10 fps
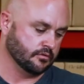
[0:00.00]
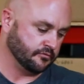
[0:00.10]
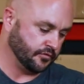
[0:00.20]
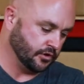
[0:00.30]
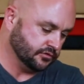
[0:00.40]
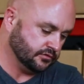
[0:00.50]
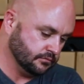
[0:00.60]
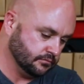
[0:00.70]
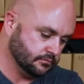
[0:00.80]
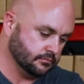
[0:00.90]

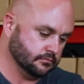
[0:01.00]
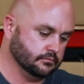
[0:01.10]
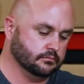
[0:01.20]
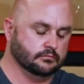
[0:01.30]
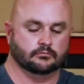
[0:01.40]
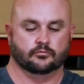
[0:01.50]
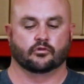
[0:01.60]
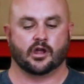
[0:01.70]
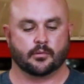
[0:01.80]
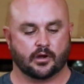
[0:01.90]
First, we'll
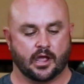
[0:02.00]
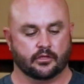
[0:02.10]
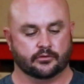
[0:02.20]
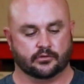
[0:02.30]
grab our Allen